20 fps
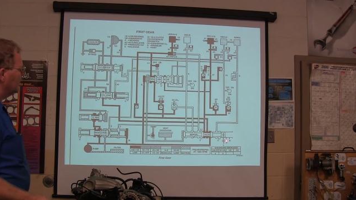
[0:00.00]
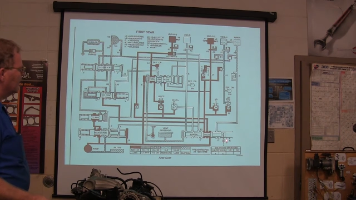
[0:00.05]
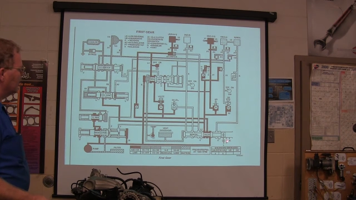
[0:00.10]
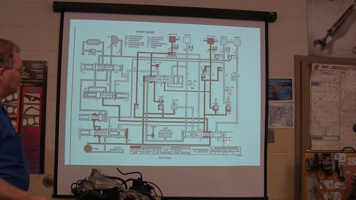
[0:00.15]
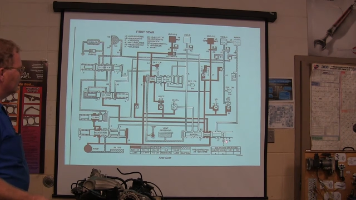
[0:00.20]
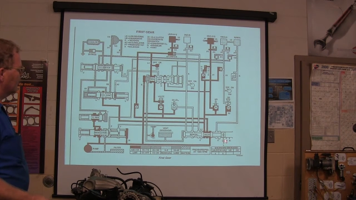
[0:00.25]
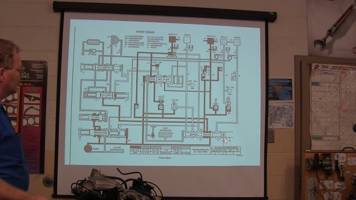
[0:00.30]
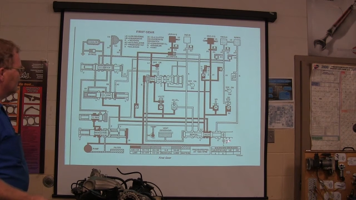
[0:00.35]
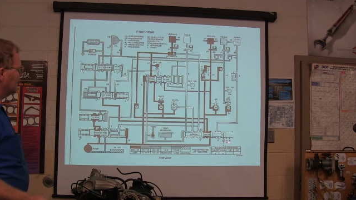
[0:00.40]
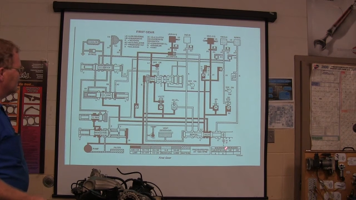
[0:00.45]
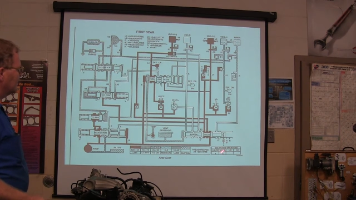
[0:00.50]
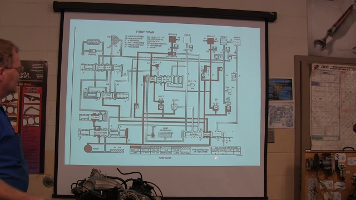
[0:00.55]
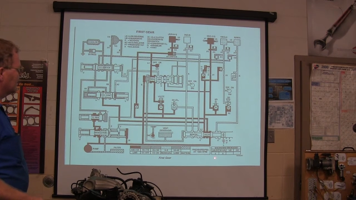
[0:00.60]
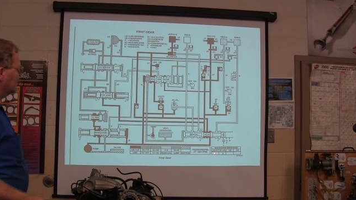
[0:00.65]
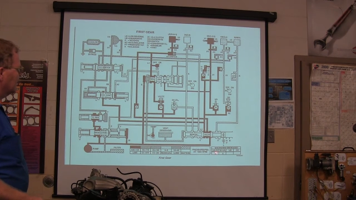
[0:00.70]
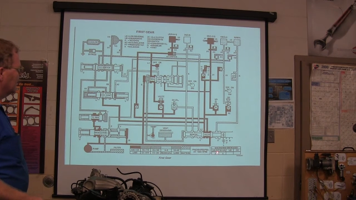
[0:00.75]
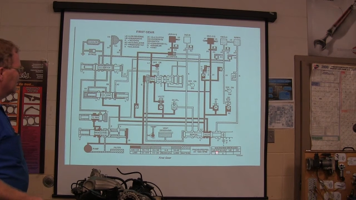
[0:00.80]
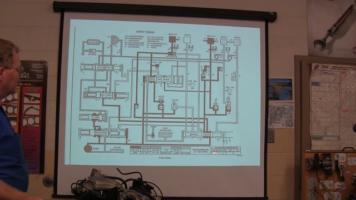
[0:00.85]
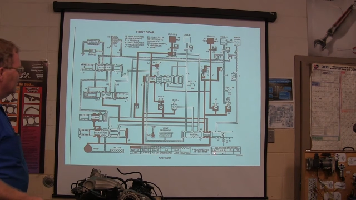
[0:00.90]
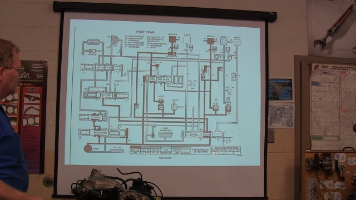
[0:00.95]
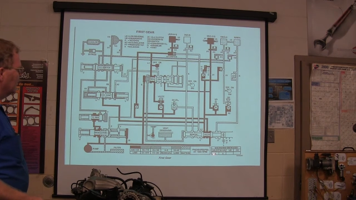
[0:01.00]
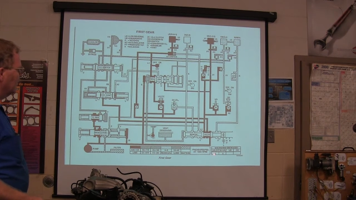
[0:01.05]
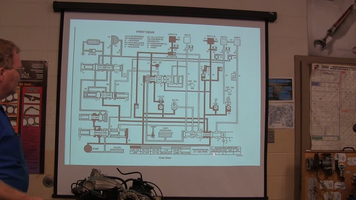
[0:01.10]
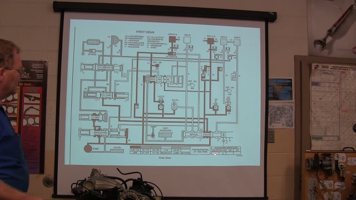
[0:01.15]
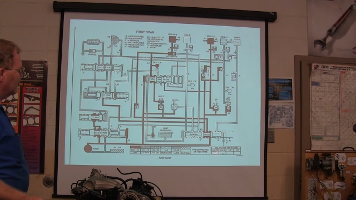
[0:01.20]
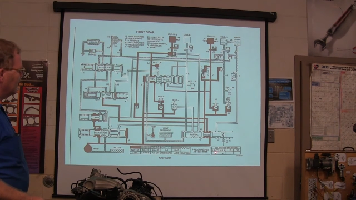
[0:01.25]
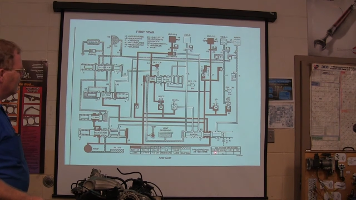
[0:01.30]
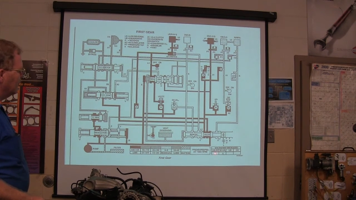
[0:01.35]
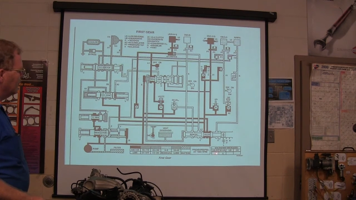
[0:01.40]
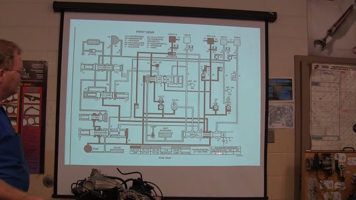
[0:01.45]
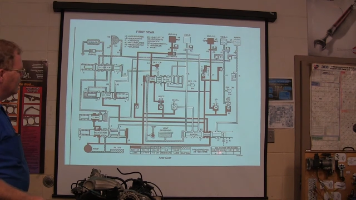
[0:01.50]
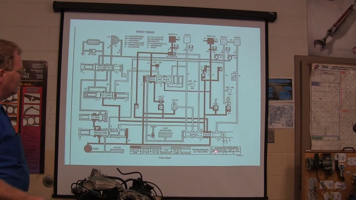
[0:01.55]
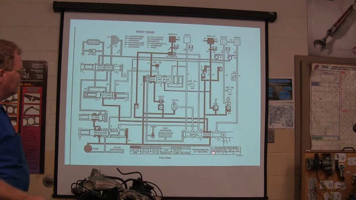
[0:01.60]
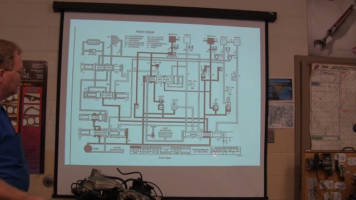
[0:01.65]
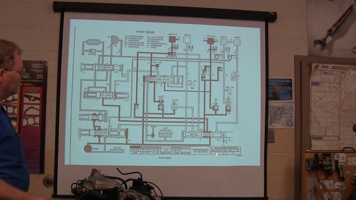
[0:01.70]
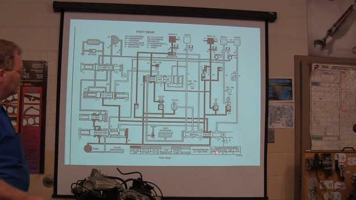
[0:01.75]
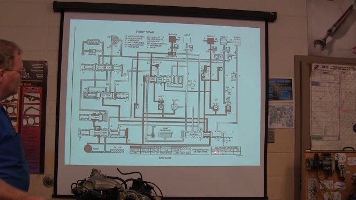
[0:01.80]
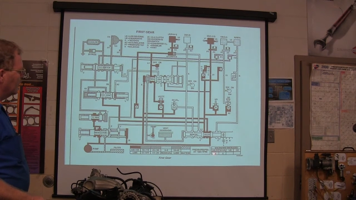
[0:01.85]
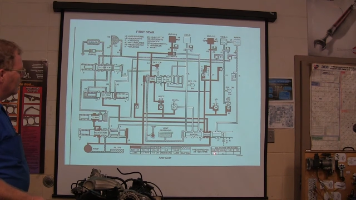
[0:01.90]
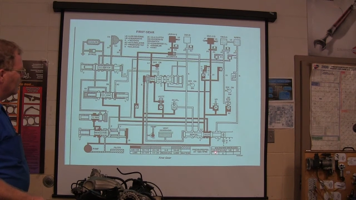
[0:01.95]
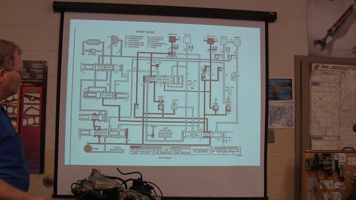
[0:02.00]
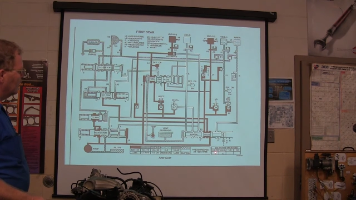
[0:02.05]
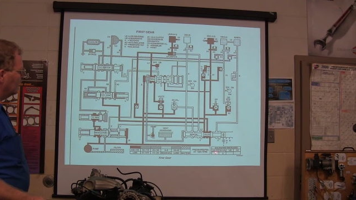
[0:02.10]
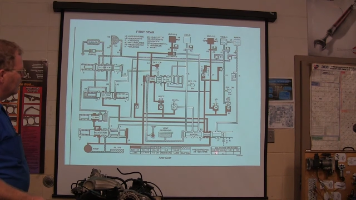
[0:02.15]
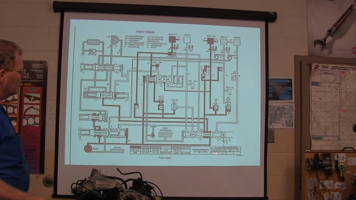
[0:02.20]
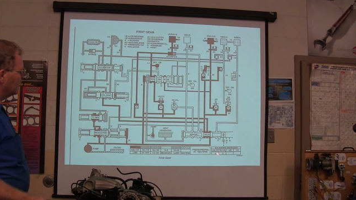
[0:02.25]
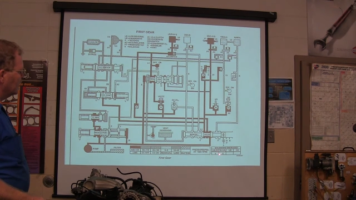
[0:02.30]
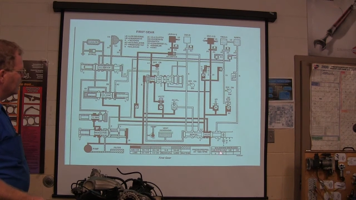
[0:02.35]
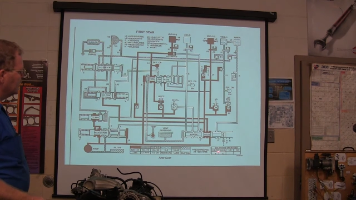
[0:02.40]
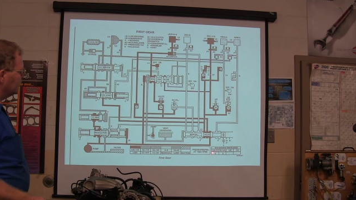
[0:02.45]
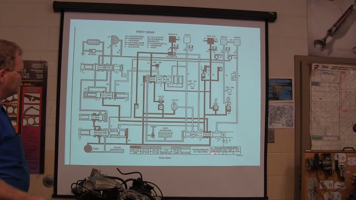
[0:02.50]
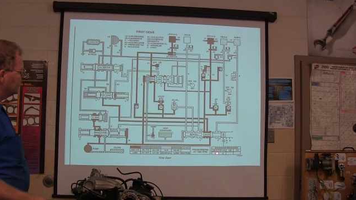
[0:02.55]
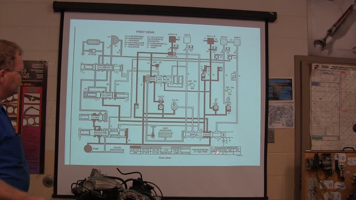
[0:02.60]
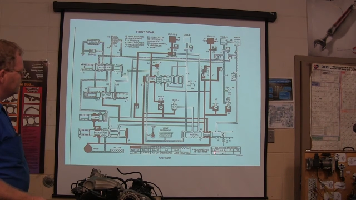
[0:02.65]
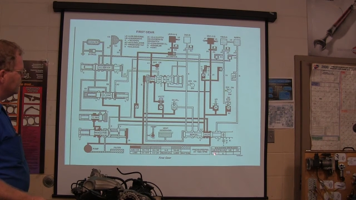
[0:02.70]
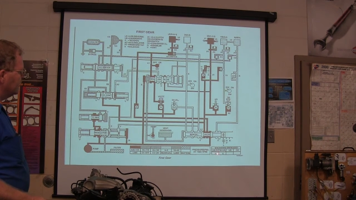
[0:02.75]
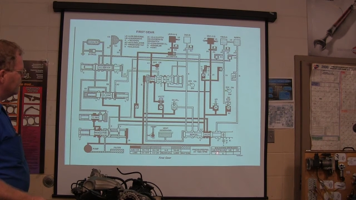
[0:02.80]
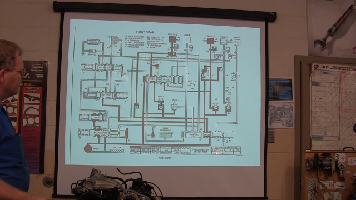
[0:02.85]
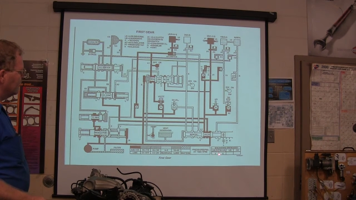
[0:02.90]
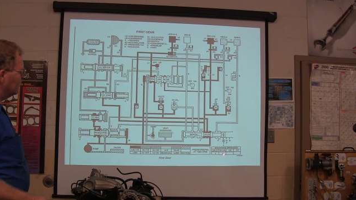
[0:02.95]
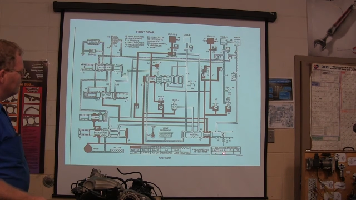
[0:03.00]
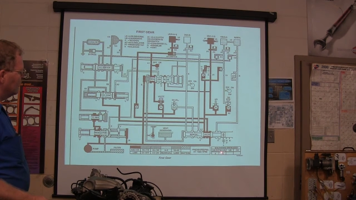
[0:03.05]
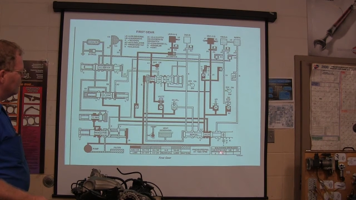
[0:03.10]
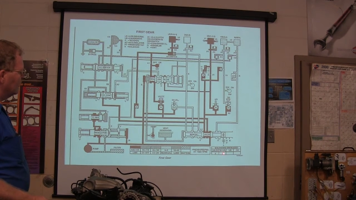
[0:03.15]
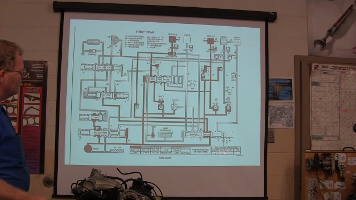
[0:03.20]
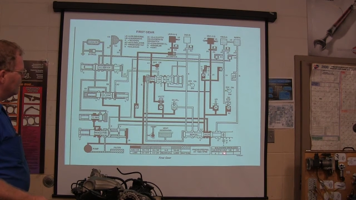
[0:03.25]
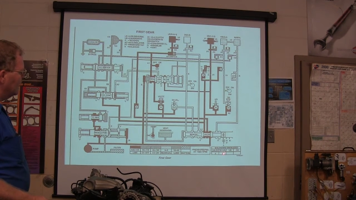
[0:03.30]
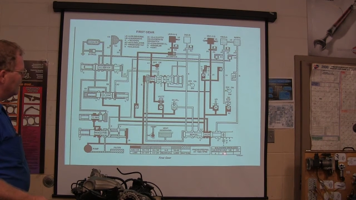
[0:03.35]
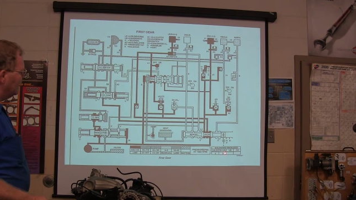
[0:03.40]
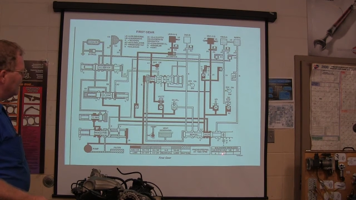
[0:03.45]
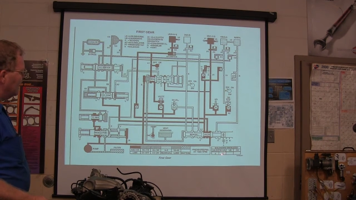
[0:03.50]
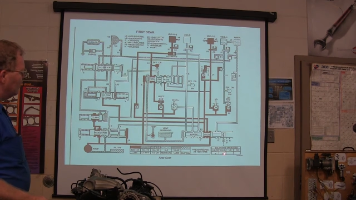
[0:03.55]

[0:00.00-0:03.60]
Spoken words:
(no speaker visible)